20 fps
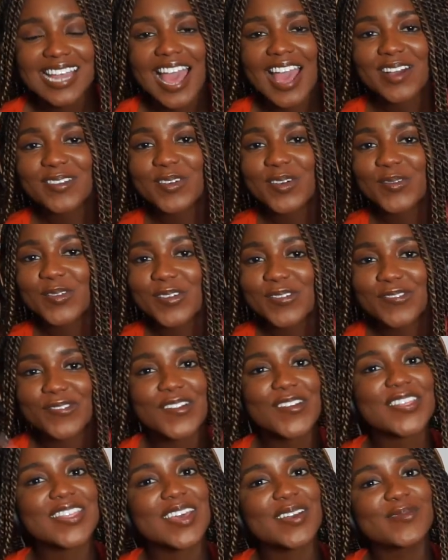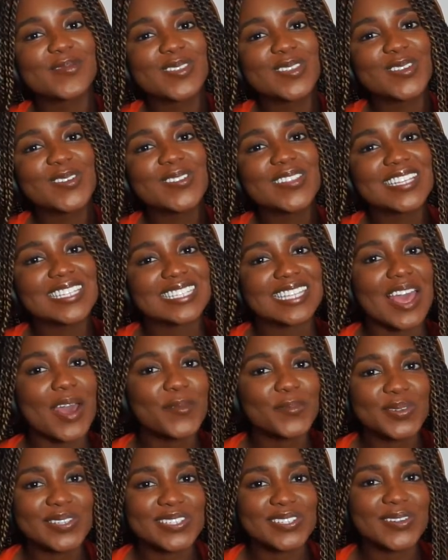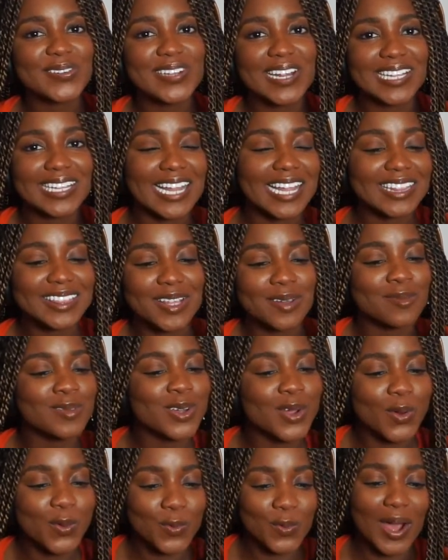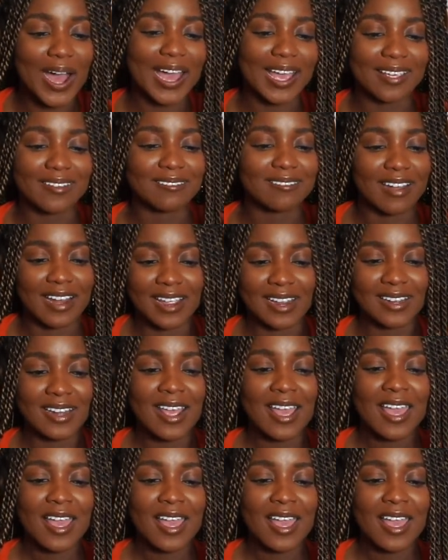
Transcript: I will refer them to this episode and let them know why, right?